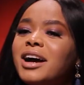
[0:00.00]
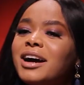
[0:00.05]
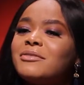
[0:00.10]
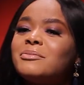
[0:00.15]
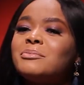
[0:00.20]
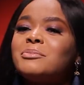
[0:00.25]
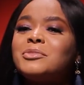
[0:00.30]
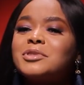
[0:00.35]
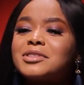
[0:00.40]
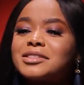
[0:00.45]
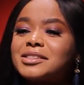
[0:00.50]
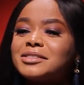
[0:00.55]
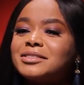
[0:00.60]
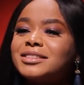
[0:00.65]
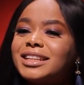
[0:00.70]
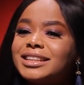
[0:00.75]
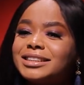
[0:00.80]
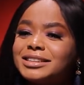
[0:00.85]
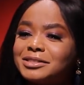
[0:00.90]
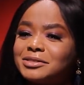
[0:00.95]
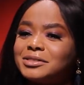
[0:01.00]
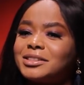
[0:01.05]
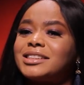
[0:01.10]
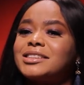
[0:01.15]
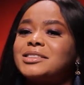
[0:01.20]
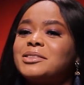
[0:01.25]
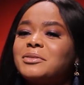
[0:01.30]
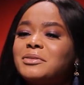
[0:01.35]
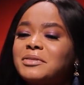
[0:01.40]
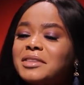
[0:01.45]
have muscle and the
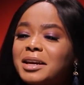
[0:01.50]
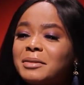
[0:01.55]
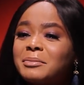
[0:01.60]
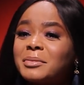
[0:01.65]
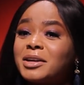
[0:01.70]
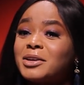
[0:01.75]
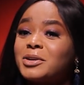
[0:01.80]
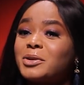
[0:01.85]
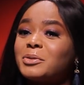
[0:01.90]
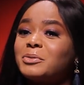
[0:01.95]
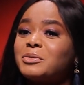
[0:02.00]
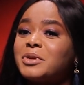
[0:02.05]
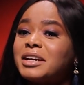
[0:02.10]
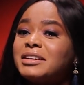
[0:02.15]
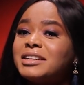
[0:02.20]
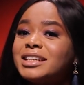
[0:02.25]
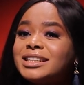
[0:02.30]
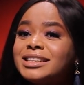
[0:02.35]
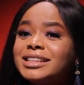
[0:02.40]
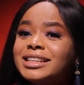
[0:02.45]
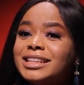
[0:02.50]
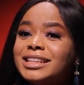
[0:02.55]
rest of them, and you're wearing